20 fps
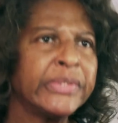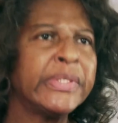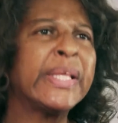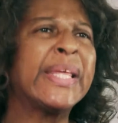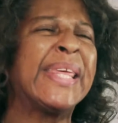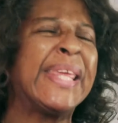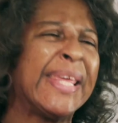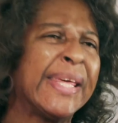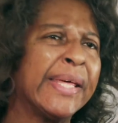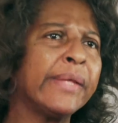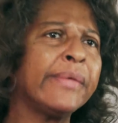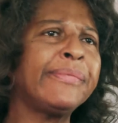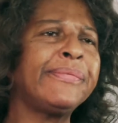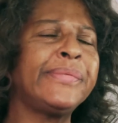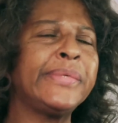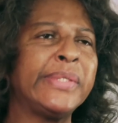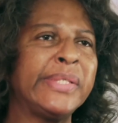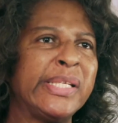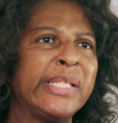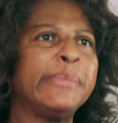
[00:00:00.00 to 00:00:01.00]
The
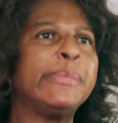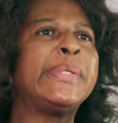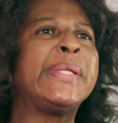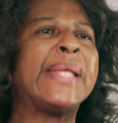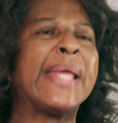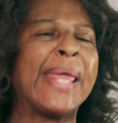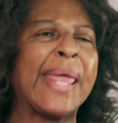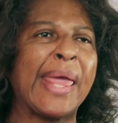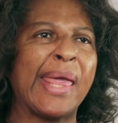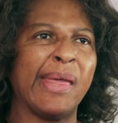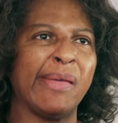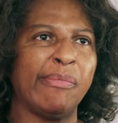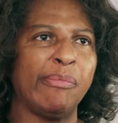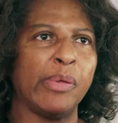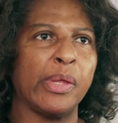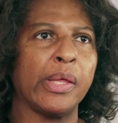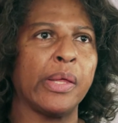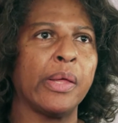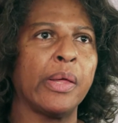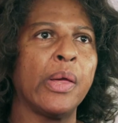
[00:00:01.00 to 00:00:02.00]
gift DBT gave
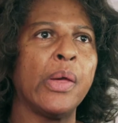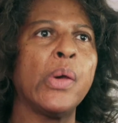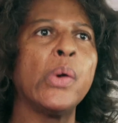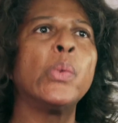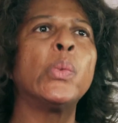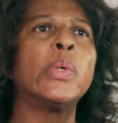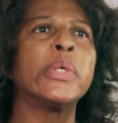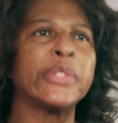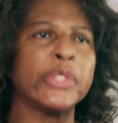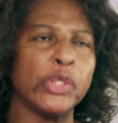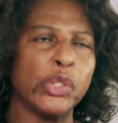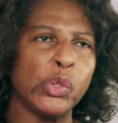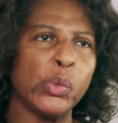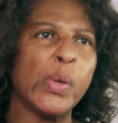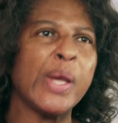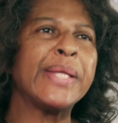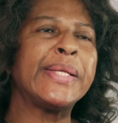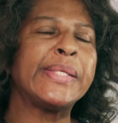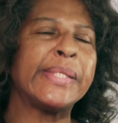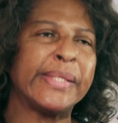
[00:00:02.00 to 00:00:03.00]
me was a new
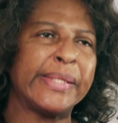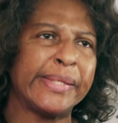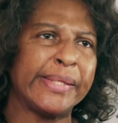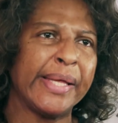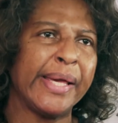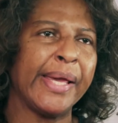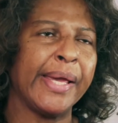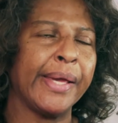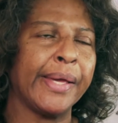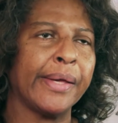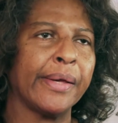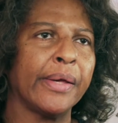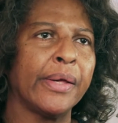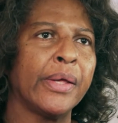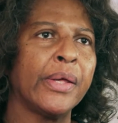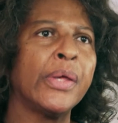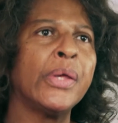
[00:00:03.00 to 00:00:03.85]
way to think,